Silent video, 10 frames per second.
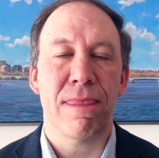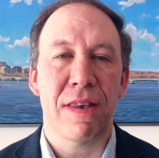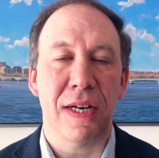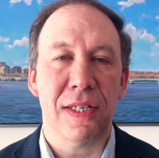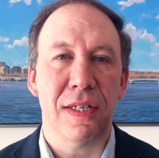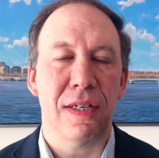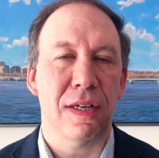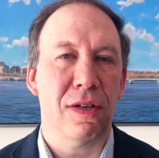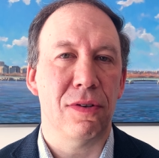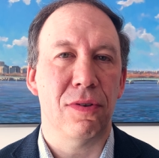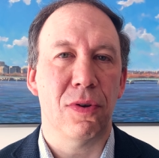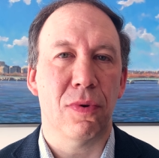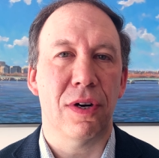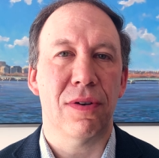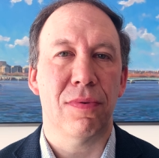doesn't include the
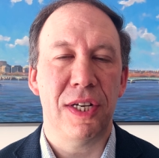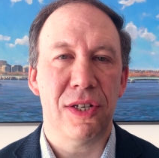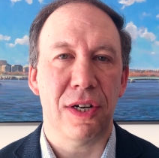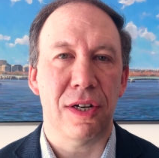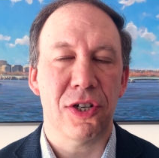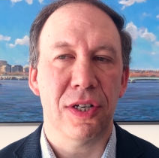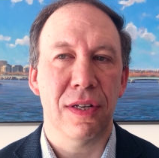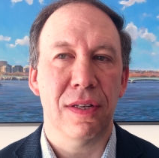word research.